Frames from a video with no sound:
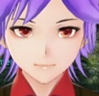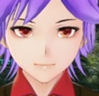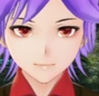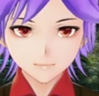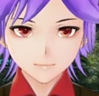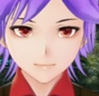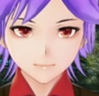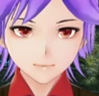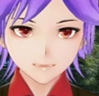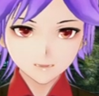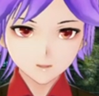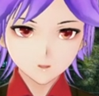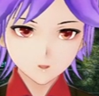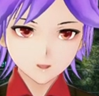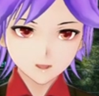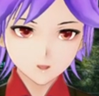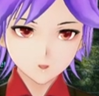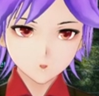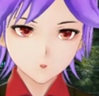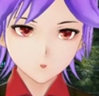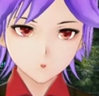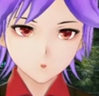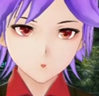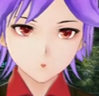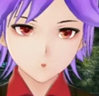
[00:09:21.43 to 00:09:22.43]

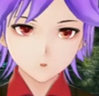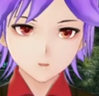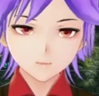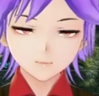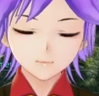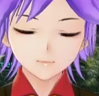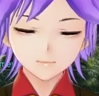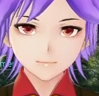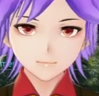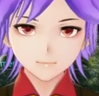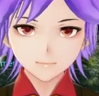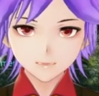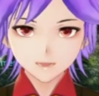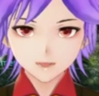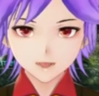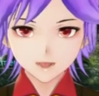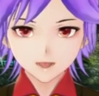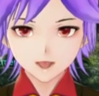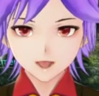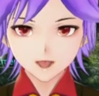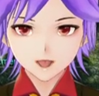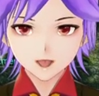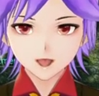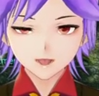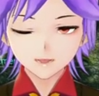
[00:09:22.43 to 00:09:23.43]
to
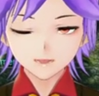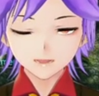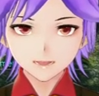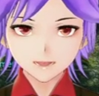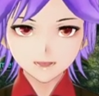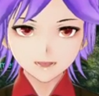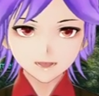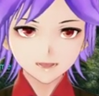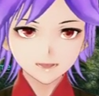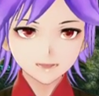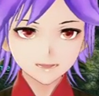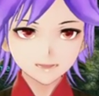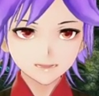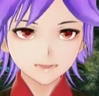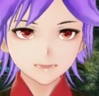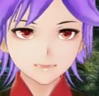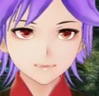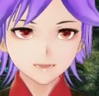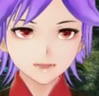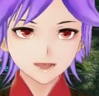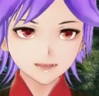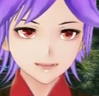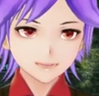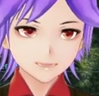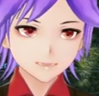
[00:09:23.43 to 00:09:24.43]
bring in
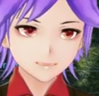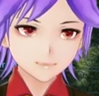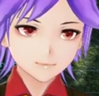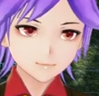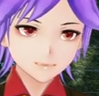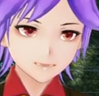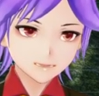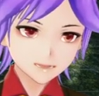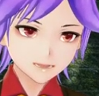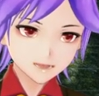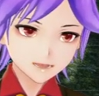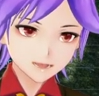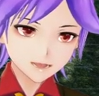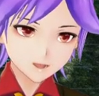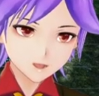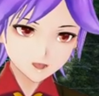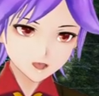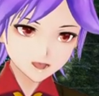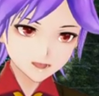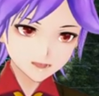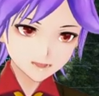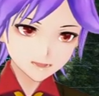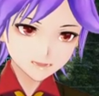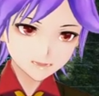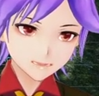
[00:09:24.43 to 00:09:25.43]
uh, the
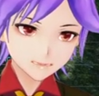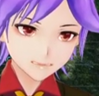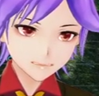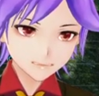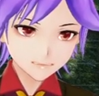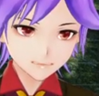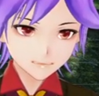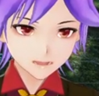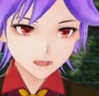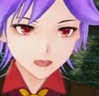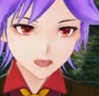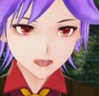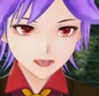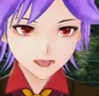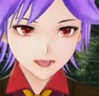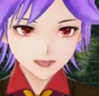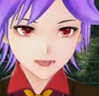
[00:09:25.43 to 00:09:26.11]
wolves so we could